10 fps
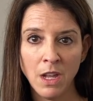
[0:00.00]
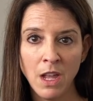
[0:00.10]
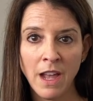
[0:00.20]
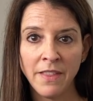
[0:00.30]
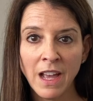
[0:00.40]

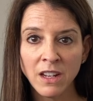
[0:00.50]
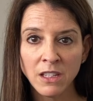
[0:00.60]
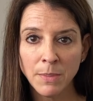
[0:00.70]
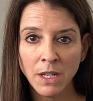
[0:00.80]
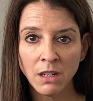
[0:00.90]
And that is
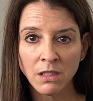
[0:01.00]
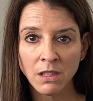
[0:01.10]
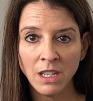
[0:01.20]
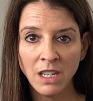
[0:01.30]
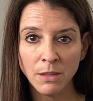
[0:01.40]
because
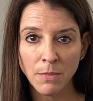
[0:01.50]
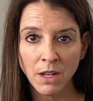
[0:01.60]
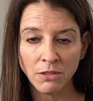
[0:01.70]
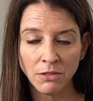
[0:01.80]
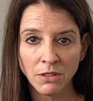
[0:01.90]
these
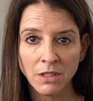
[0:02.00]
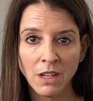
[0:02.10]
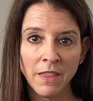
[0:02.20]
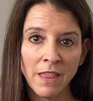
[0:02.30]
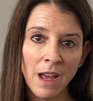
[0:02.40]
muscles
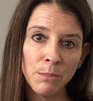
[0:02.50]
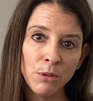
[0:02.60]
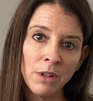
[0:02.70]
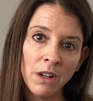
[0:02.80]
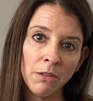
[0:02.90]
and that
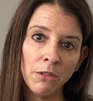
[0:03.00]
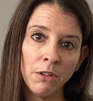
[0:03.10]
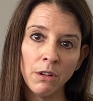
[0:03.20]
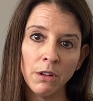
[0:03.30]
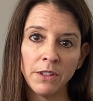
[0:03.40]
pudendal
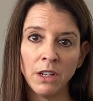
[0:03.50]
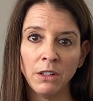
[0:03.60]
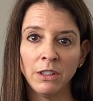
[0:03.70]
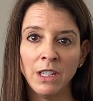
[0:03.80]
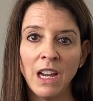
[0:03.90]
nerve can
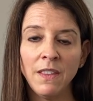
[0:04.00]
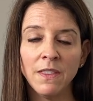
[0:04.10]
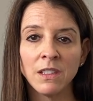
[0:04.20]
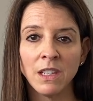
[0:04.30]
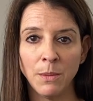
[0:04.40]
create
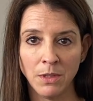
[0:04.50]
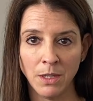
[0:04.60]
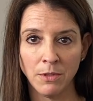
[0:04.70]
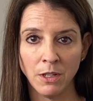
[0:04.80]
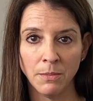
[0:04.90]
the same
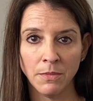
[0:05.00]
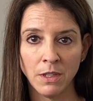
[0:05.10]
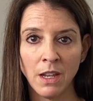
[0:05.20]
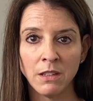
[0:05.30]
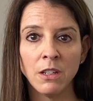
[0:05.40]
symptoms
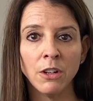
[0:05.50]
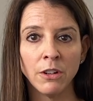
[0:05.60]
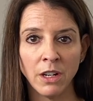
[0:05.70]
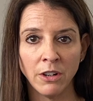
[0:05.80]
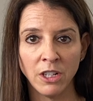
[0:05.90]
as a
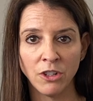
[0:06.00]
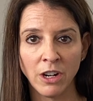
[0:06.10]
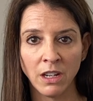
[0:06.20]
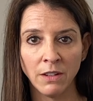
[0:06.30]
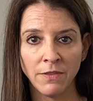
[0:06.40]
urinary
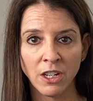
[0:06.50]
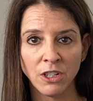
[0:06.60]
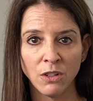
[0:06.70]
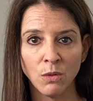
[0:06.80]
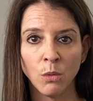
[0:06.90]
tract
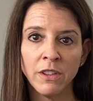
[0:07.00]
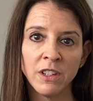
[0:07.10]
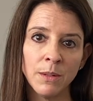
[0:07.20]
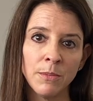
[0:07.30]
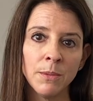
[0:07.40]
infection or the
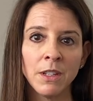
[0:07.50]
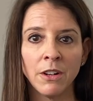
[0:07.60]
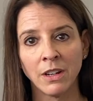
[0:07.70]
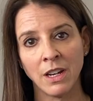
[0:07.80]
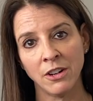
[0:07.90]
symptoms that
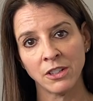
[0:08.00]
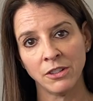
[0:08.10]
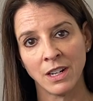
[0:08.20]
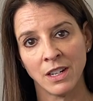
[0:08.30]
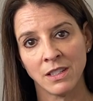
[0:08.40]
are
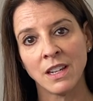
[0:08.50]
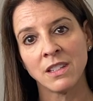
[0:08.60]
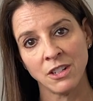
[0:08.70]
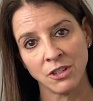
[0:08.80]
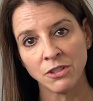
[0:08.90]
characterized as
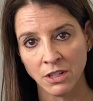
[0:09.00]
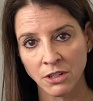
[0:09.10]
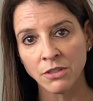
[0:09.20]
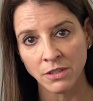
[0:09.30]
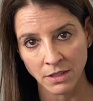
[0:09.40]

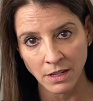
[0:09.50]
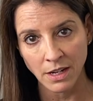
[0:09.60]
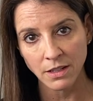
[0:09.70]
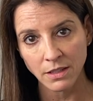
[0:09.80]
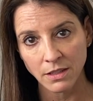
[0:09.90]
interstitial
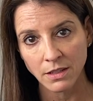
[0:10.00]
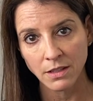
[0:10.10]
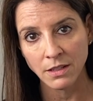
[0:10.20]
cystitis.